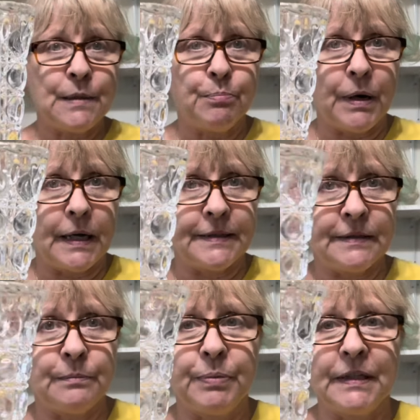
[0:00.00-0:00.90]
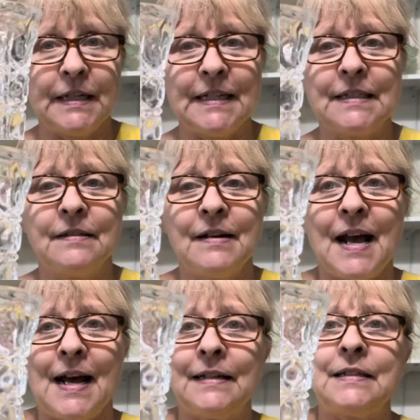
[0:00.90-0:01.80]
and Button, but it is
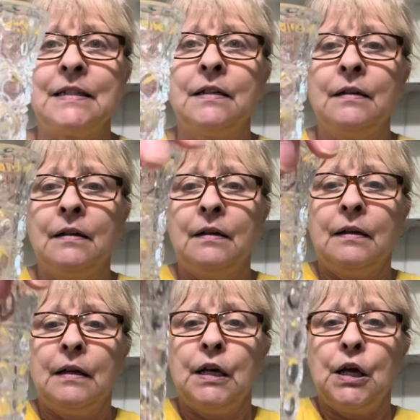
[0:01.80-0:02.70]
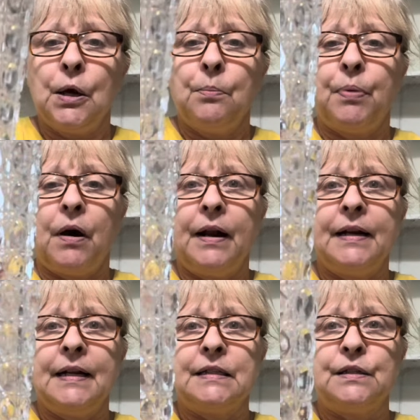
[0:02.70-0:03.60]
not. But
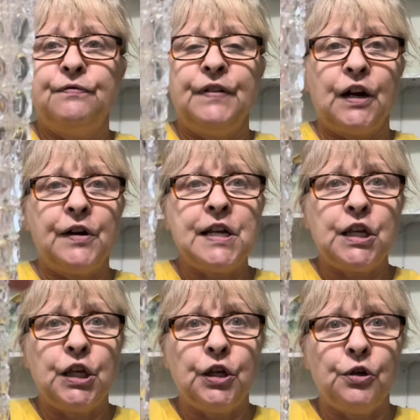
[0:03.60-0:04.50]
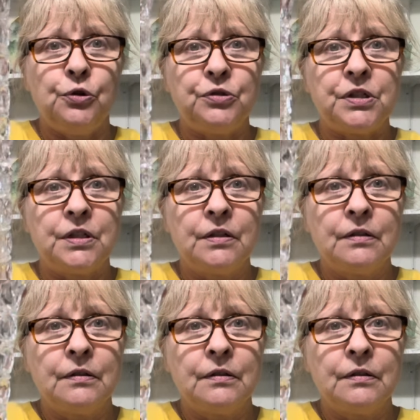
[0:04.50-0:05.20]
it's very cute.